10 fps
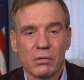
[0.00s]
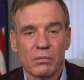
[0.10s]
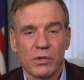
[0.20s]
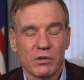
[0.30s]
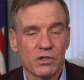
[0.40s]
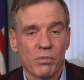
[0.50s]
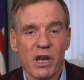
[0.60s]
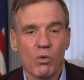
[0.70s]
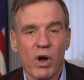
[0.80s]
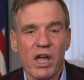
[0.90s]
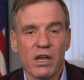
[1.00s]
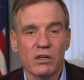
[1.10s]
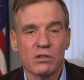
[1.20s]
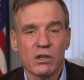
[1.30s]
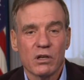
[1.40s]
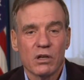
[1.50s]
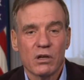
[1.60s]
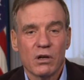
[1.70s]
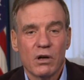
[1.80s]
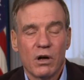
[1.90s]
But in so many ways,
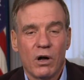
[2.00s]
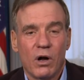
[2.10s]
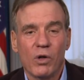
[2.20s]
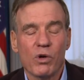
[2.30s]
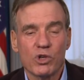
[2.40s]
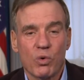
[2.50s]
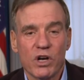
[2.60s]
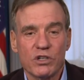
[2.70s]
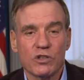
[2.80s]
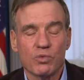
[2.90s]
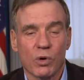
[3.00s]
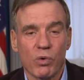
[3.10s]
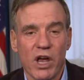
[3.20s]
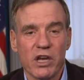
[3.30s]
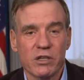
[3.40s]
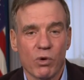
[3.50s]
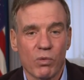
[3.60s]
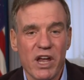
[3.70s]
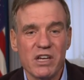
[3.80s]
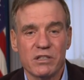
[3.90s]
all those questions were raised. They were
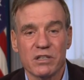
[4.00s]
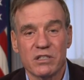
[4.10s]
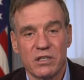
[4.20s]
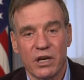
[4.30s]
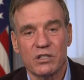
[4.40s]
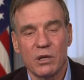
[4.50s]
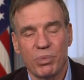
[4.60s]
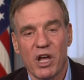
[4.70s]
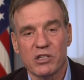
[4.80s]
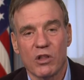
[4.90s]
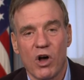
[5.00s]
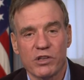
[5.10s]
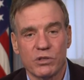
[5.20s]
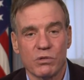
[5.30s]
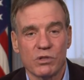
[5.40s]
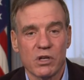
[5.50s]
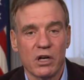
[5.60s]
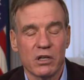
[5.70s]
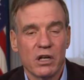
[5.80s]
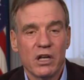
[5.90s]
raised in 60 plus lawsuits and
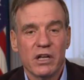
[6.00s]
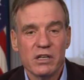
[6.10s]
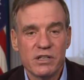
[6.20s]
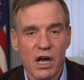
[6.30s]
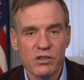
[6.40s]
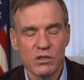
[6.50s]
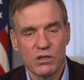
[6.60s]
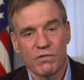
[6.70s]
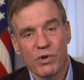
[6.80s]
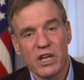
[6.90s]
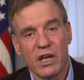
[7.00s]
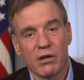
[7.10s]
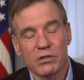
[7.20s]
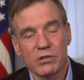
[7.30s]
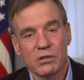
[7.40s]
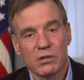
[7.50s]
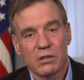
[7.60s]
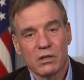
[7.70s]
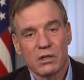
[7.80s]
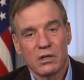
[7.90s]
in dozens of recounts.
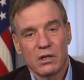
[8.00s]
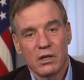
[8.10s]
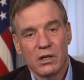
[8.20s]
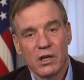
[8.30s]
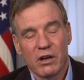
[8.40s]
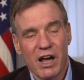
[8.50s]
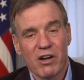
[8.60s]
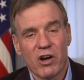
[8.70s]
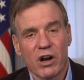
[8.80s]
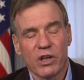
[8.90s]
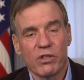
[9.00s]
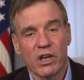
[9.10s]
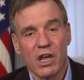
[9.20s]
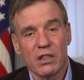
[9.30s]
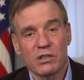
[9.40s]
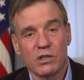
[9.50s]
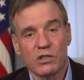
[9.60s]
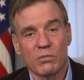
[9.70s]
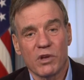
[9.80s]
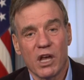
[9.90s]
And I argue the, the
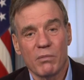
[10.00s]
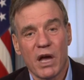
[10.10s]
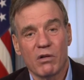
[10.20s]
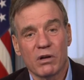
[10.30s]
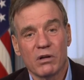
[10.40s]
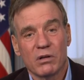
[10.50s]
system came out